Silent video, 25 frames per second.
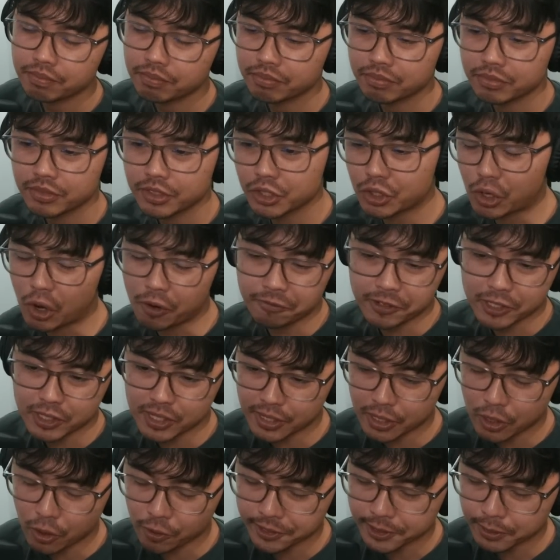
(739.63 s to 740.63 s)
This is obviously
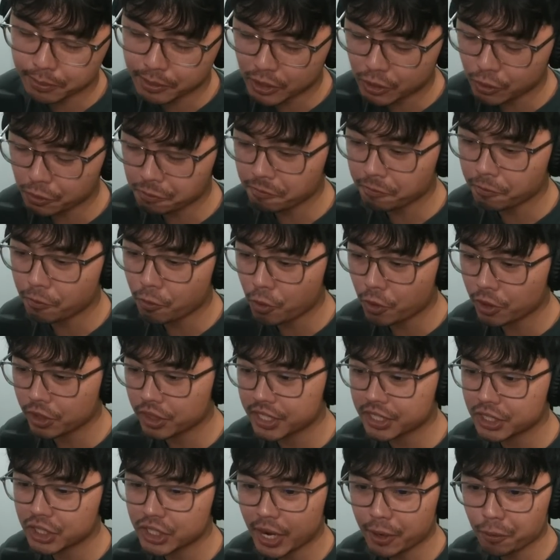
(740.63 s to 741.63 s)
going to be good for
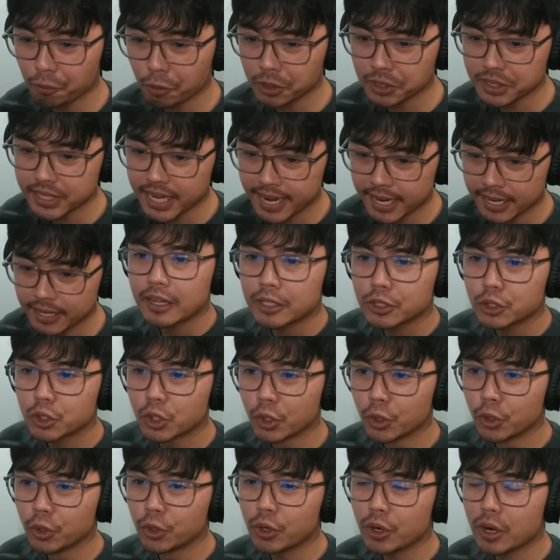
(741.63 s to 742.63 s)
the Shenron deck.
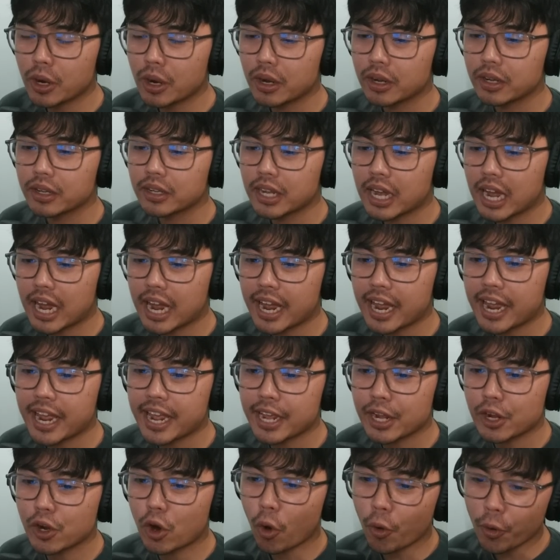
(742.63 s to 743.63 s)
2,
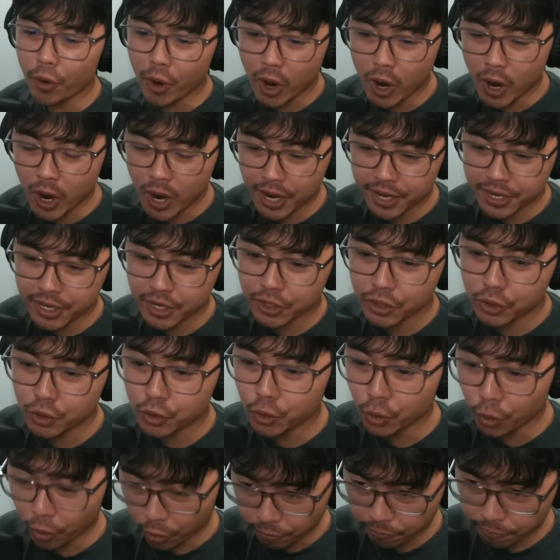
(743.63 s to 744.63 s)
a Gohan
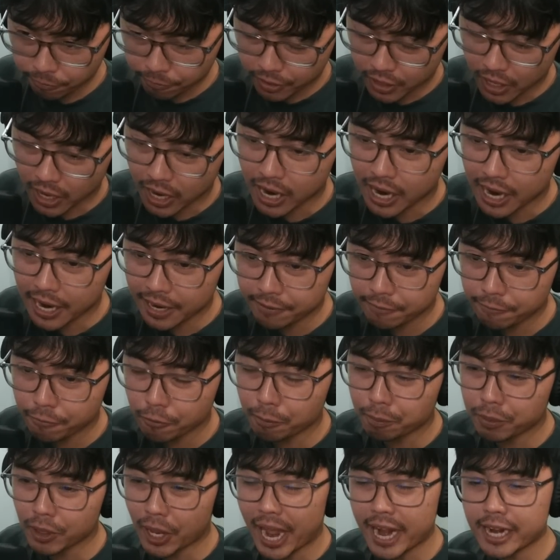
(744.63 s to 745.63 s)
Youth card for
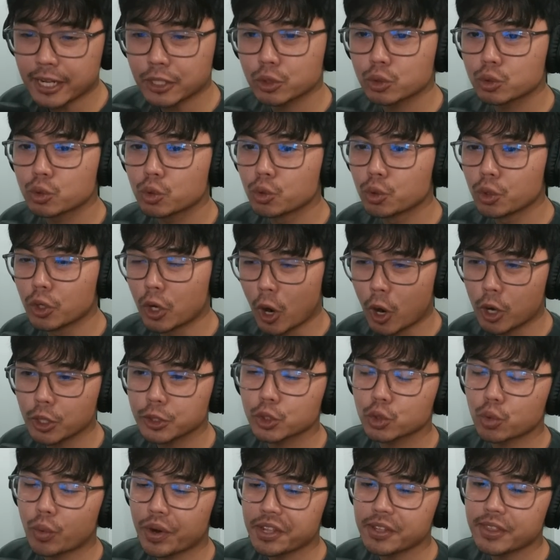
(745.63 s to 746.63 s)
black. 2 cost,
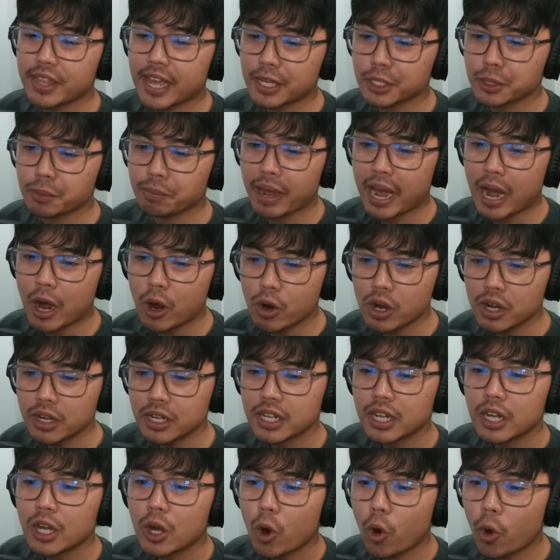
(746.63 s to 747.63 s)
20,000 power.
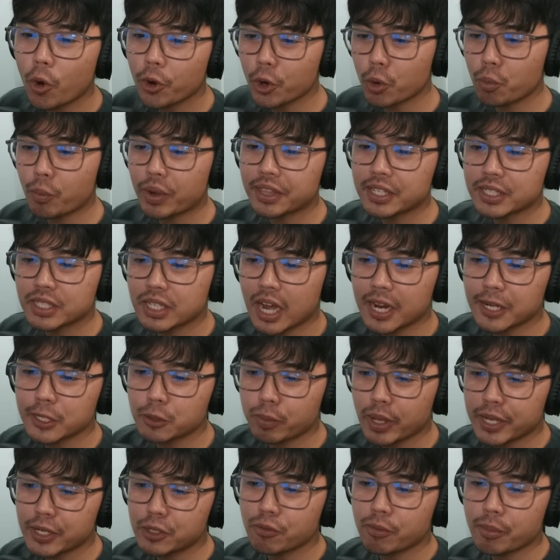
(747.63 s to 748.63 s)
Auto, when this card is
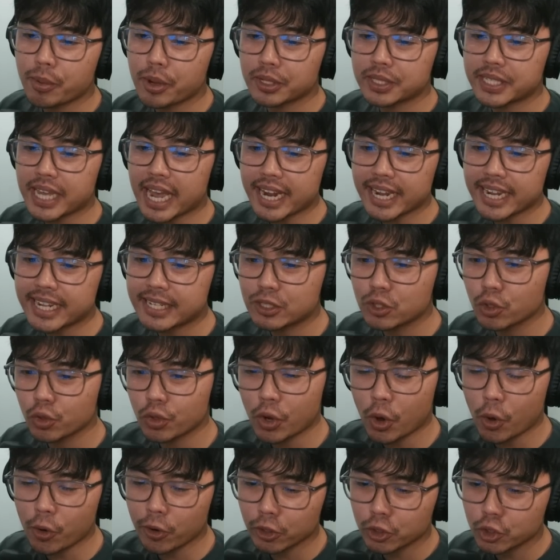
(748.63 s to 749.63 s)
placed from your deck into the
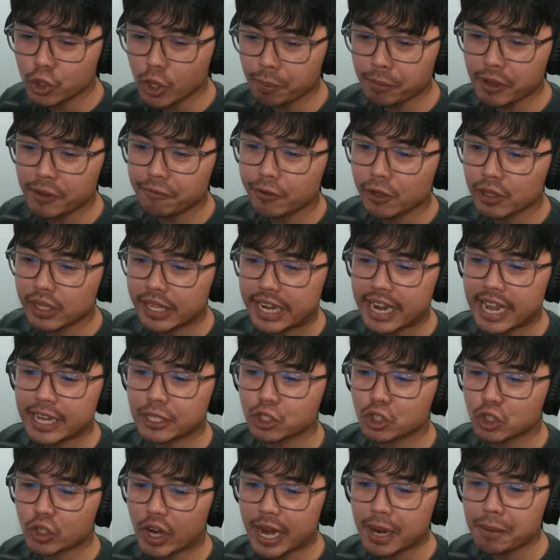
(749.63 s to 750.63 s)
owner's drop, if your leader has
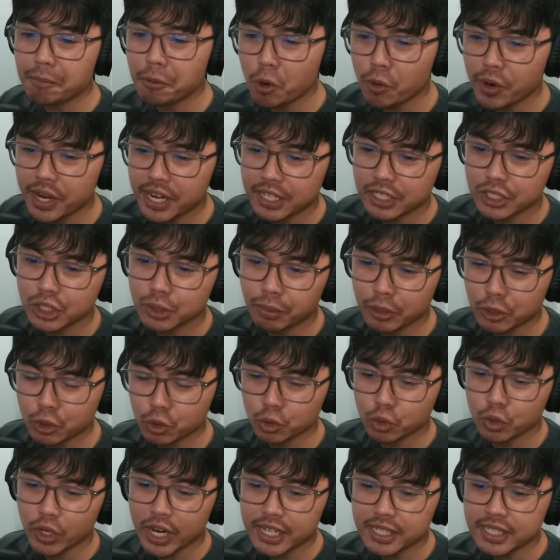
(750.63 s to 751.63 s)
Dragon Ball in his special
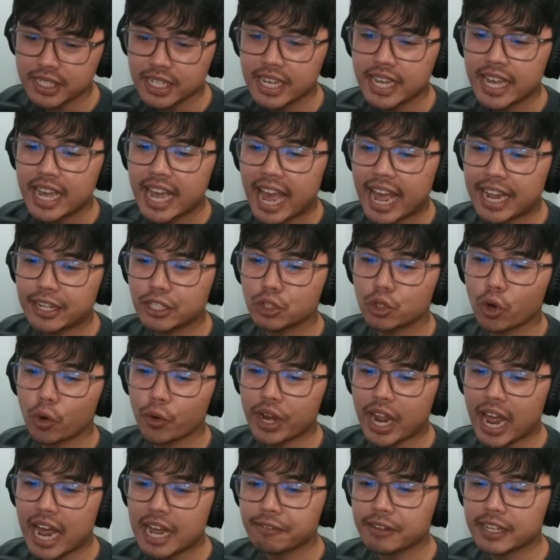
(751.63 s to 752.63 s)
traits and you don't
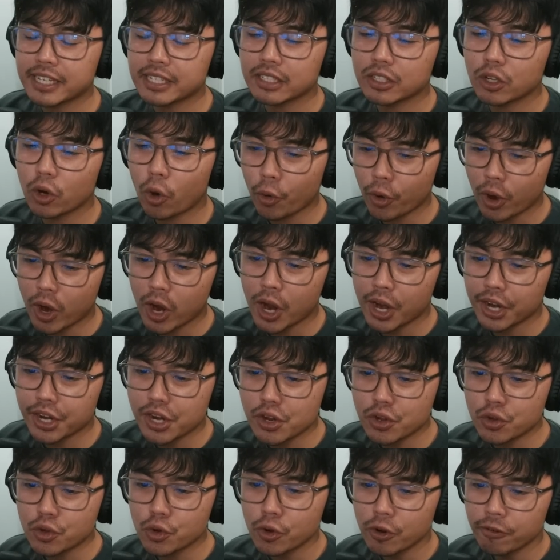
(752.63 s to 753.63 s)
have a Gohan
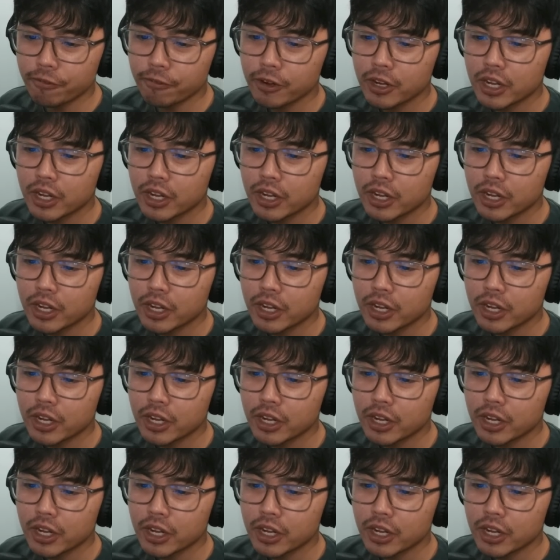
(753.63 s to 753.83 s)
Youth